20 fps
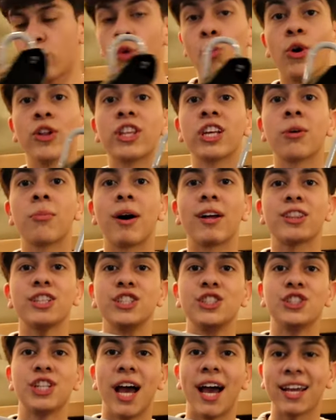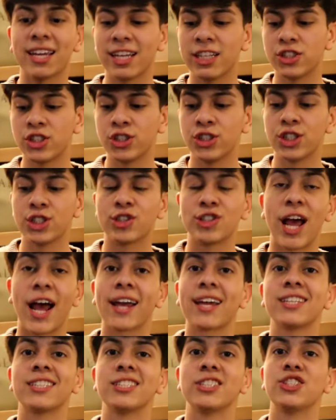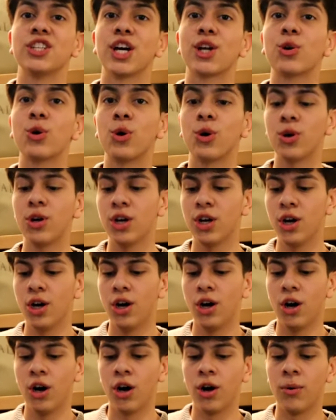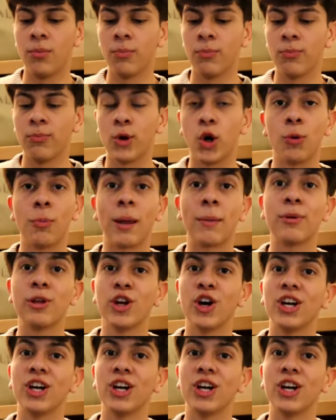One thing about these jackets, or just jackets in general, or maybe